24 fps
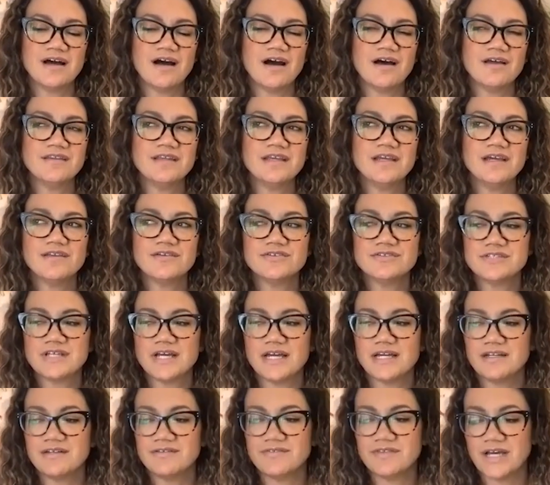On the other
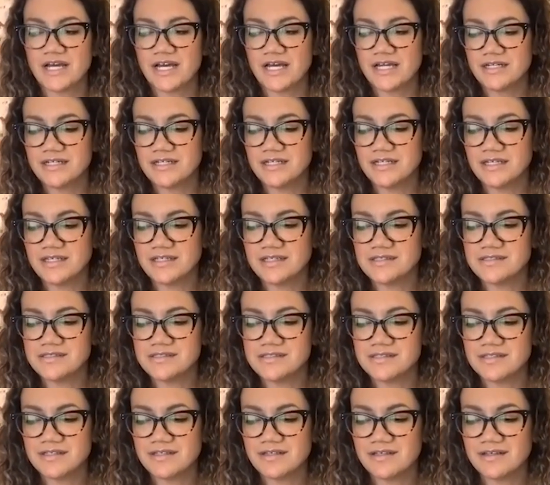side of that
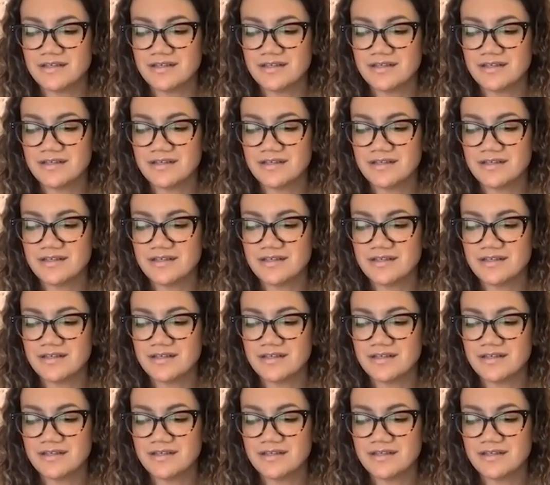is